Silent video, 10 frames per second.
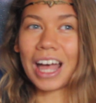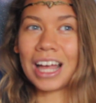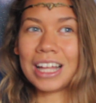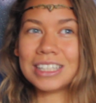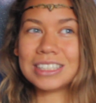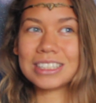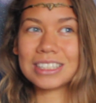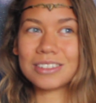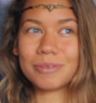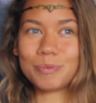
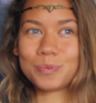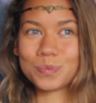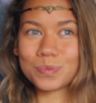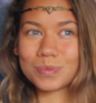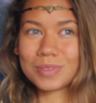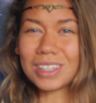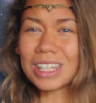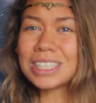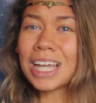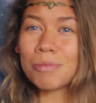And
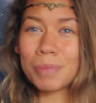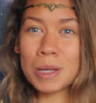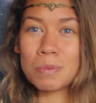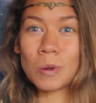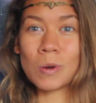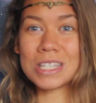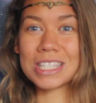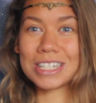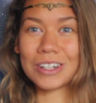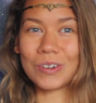yet people are
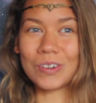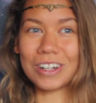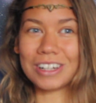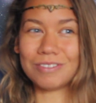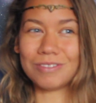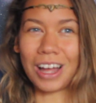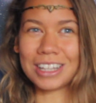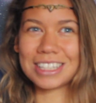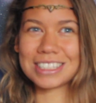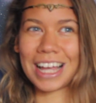still
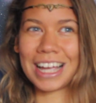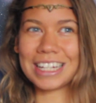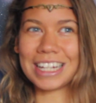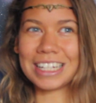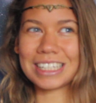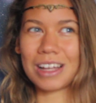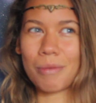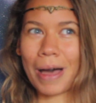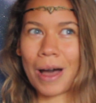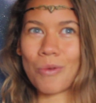undecided
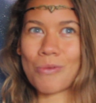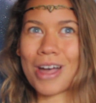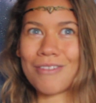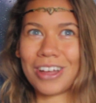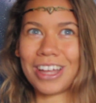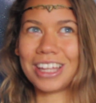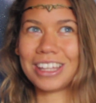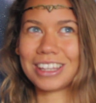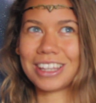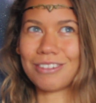about whether
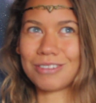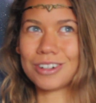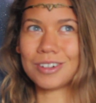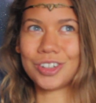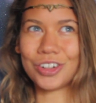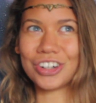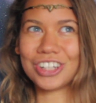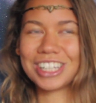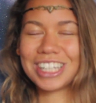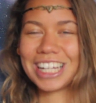they're real or not.
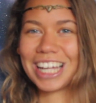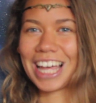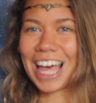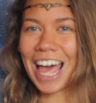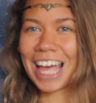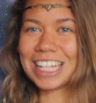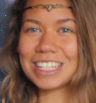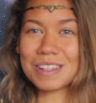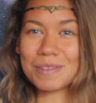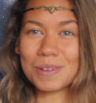
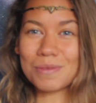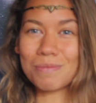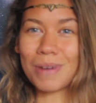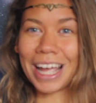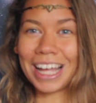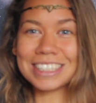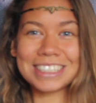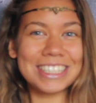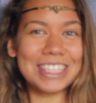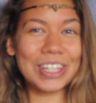And my
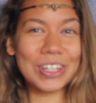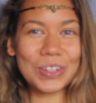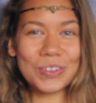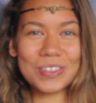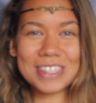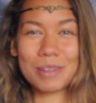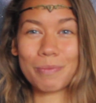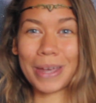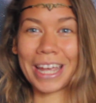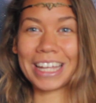answer to you is to
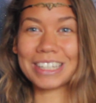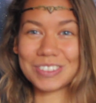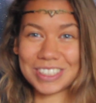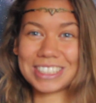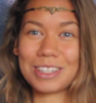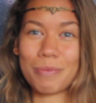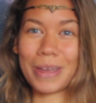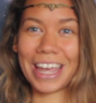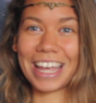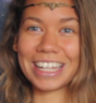be,
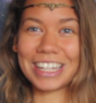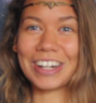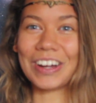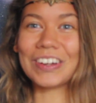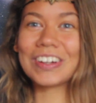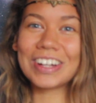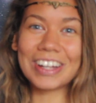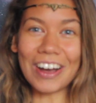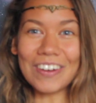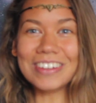you know,
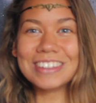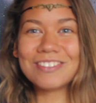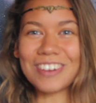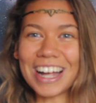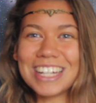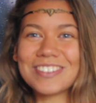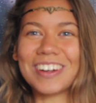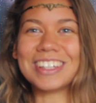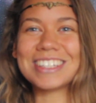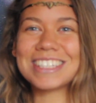go and find
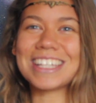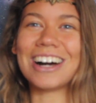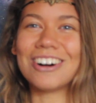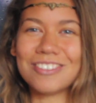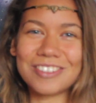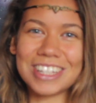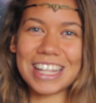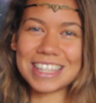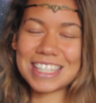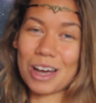one yourself
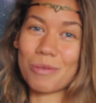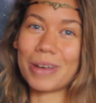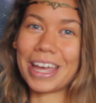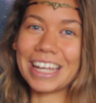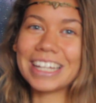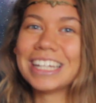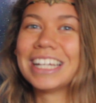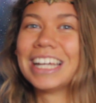and then tell me